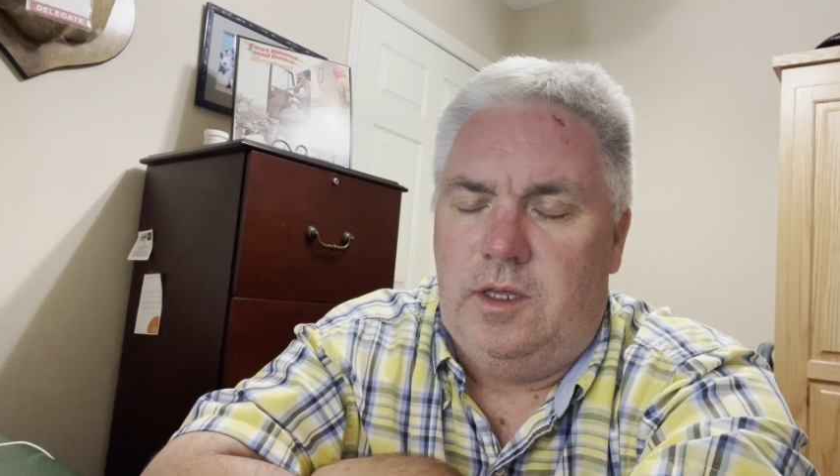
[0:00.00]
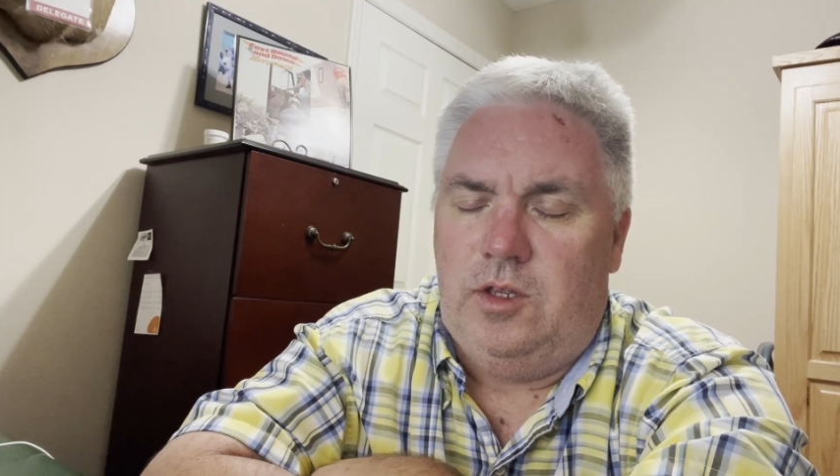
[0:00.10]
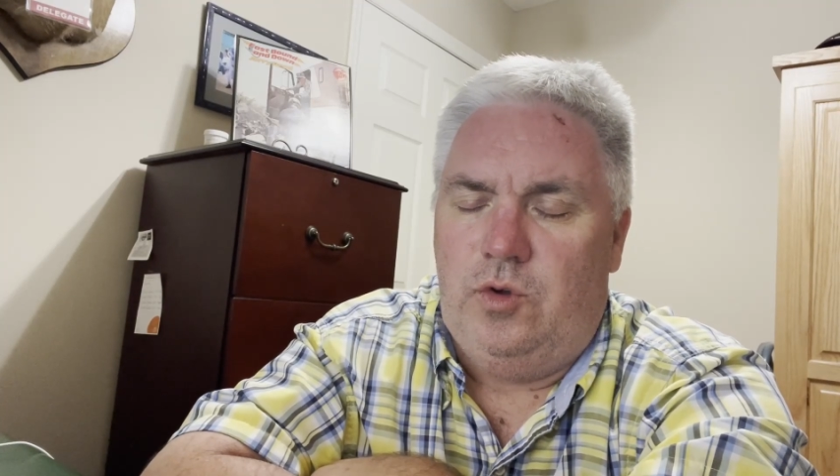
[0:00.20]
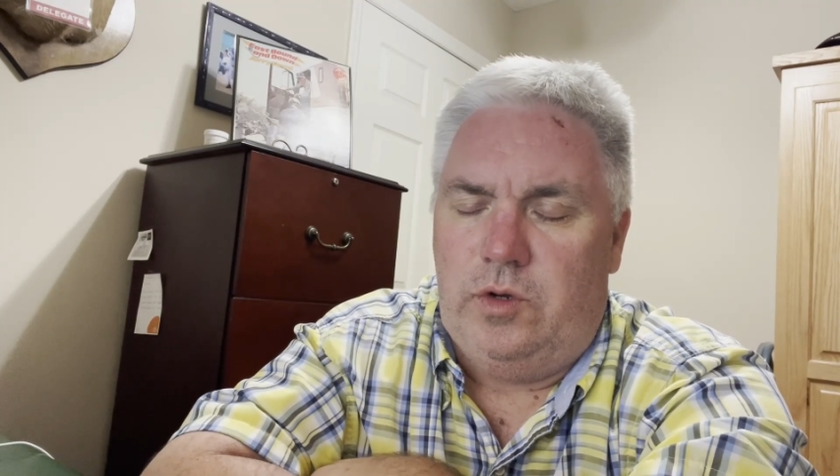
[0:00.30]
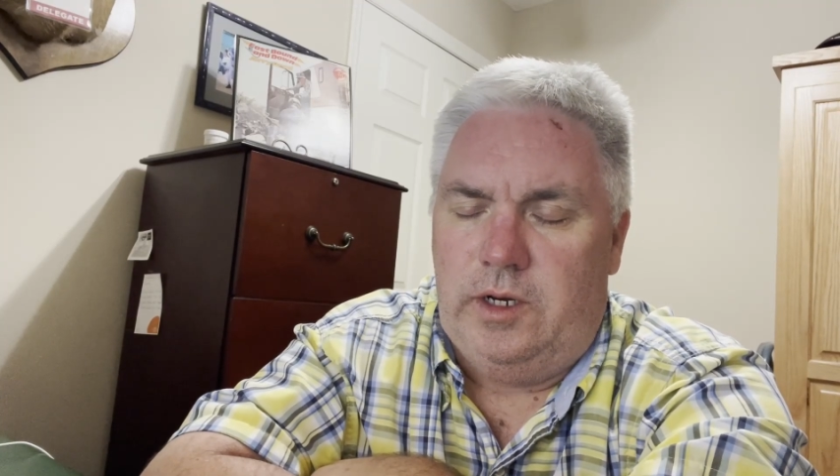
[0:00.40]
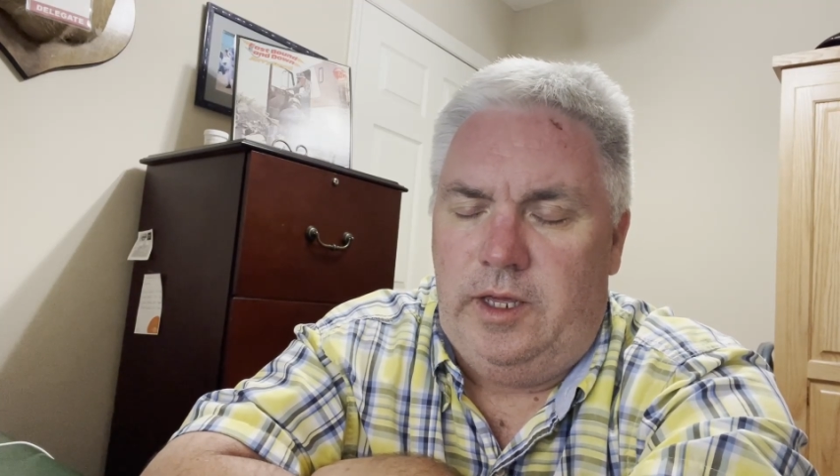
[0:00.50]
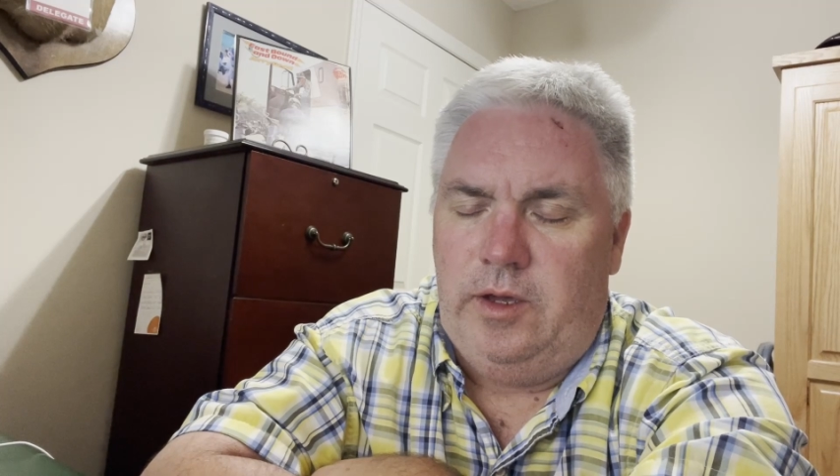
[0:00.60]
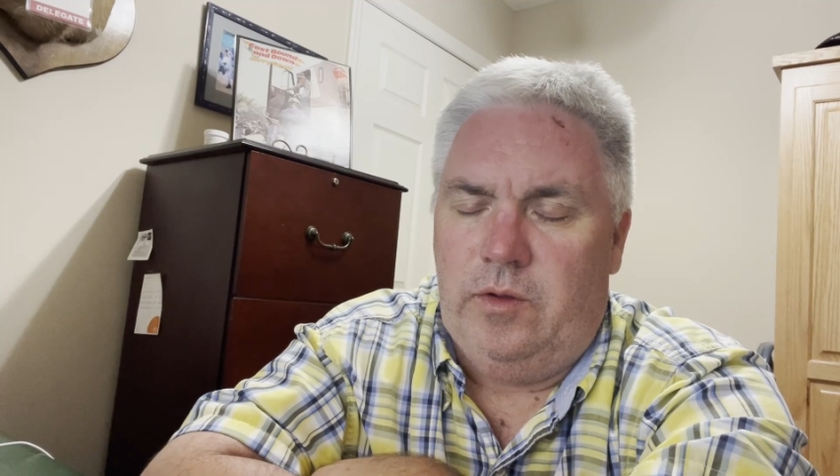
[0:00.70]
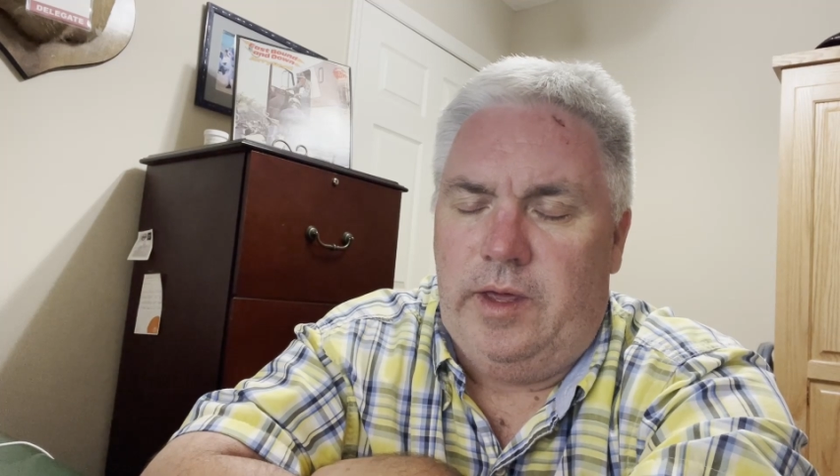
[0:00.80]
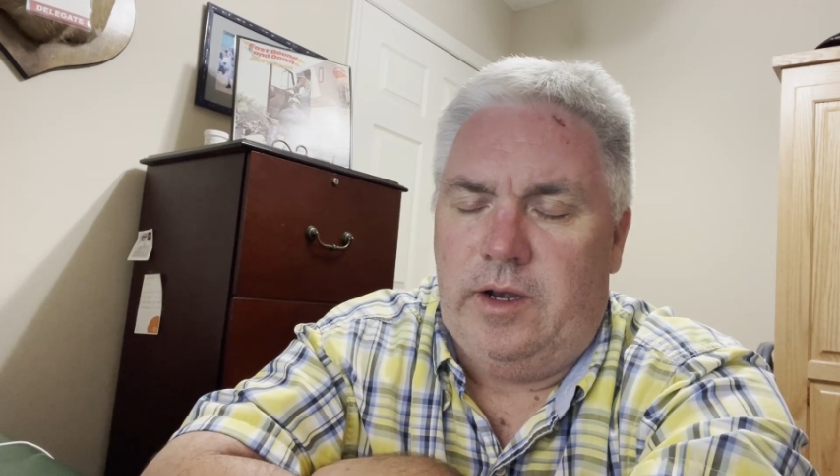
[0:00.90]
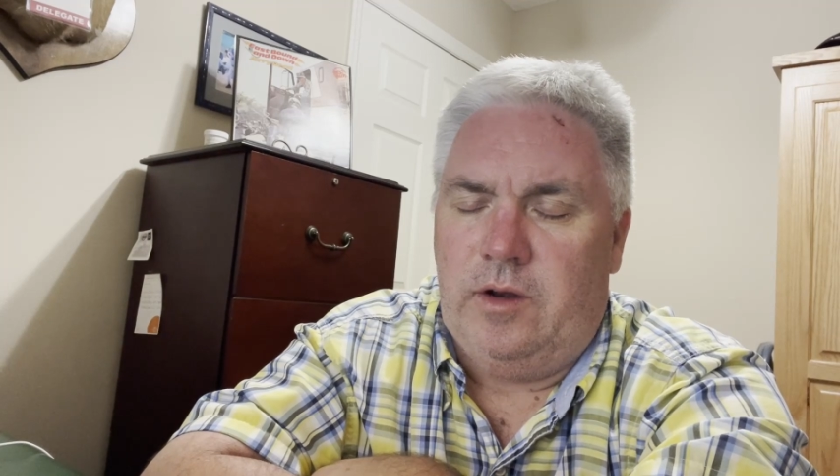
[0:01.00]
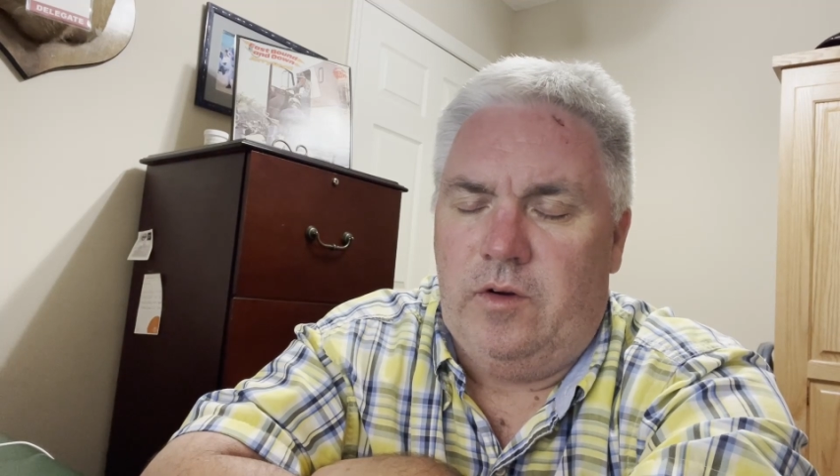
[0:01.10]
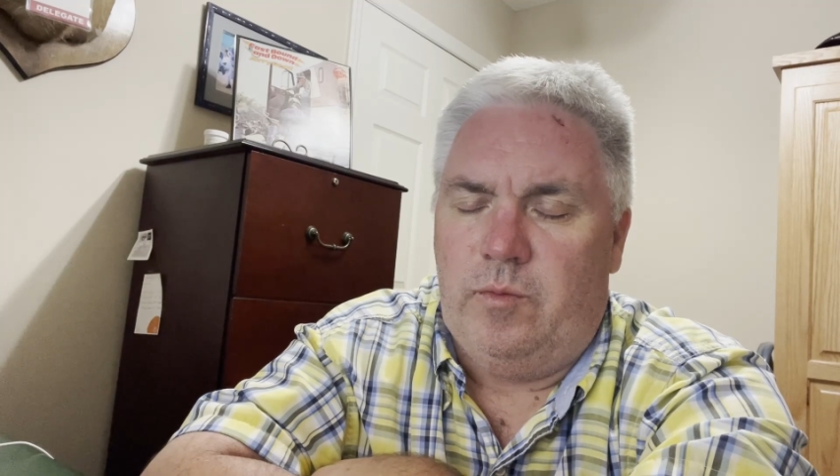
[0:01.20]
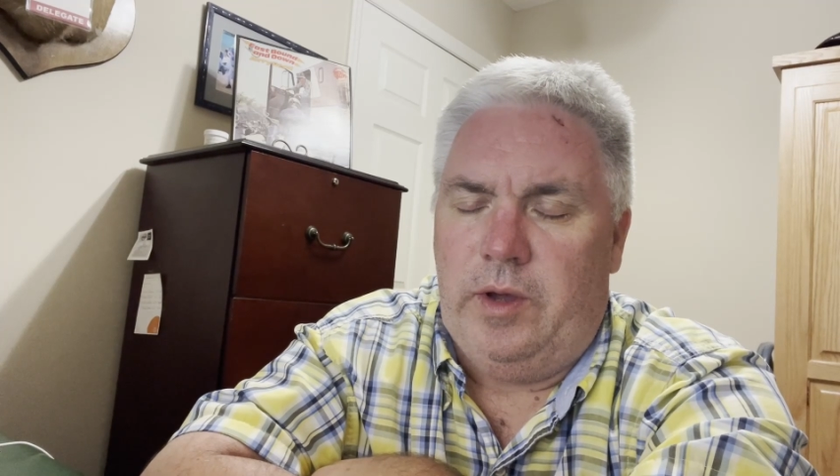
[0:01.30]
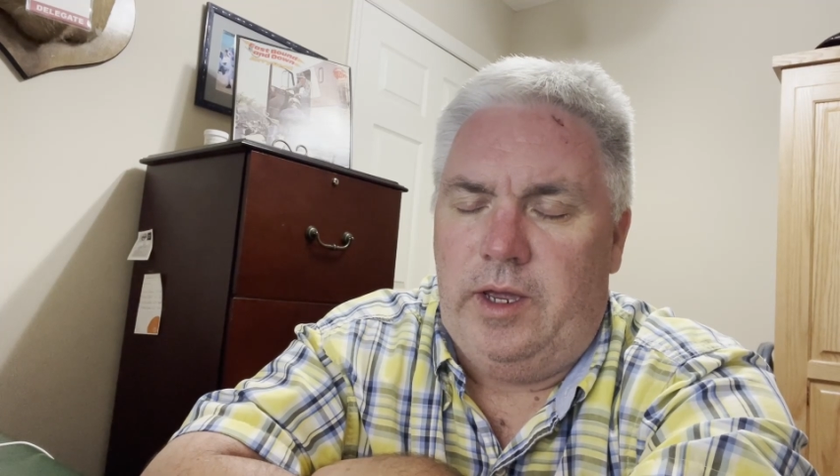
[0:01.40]
you can heal that
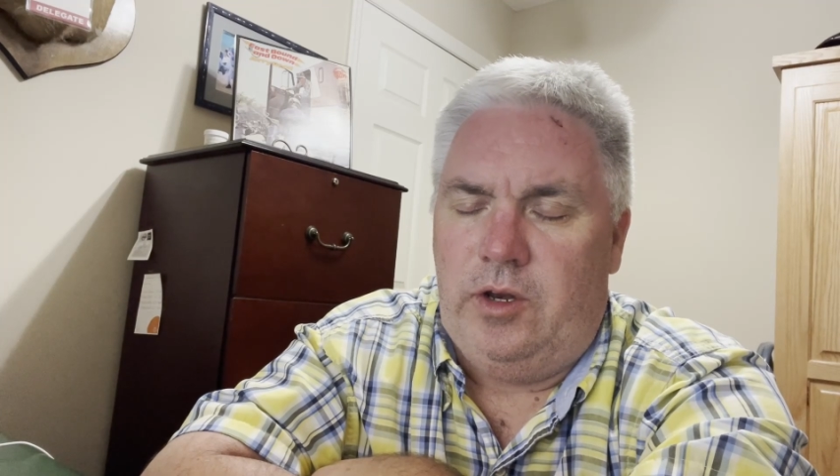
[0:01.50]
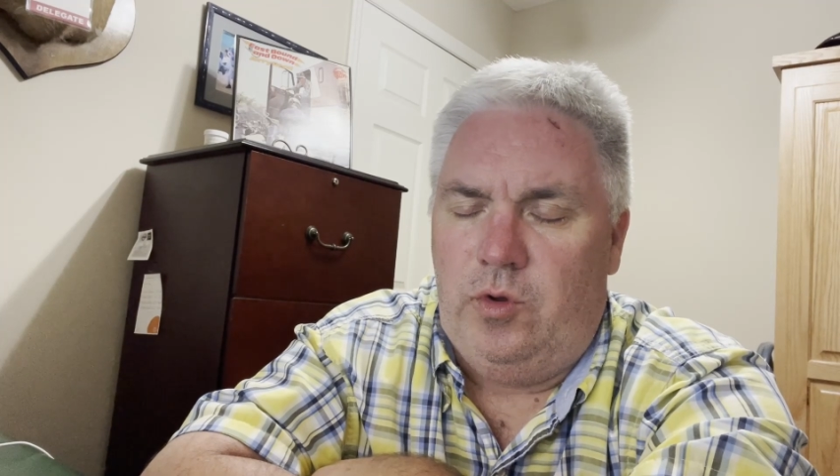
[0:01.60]
nerve pain.